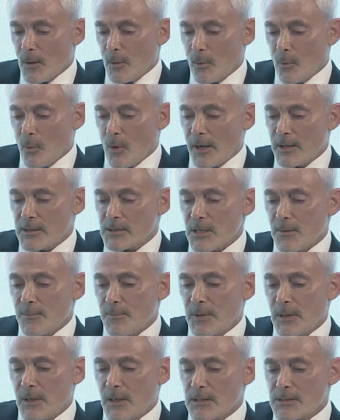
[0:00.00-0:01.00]
Why is that?
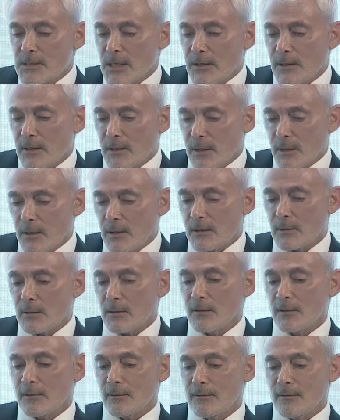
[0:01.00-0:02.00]
Because I think,
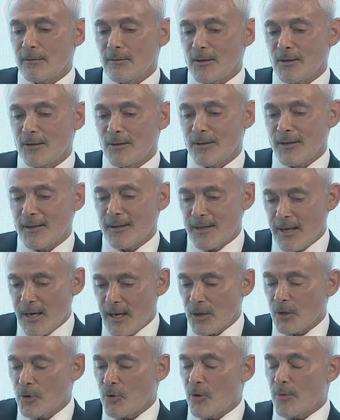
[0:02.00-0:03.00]

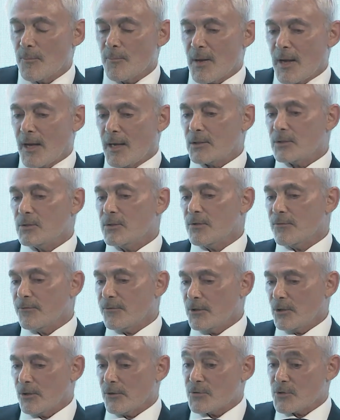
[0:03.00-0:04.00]
again, going back to the
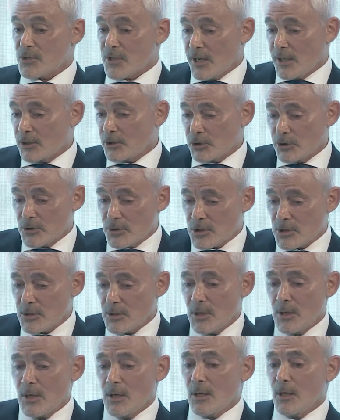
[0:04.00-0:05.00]
fear of sanctions,
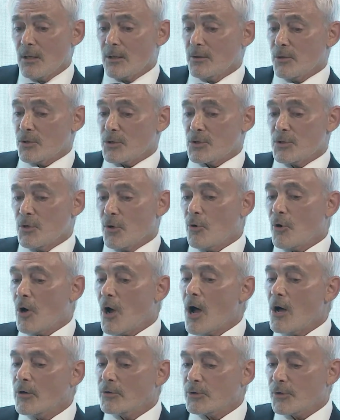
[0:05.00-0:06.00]
there's no
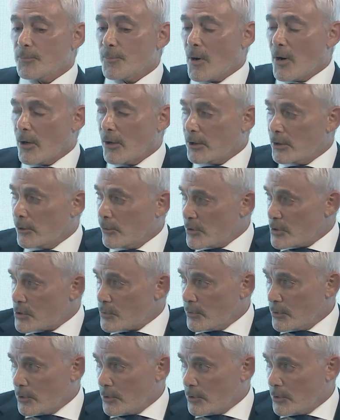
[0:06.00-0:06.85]
counterparty risk with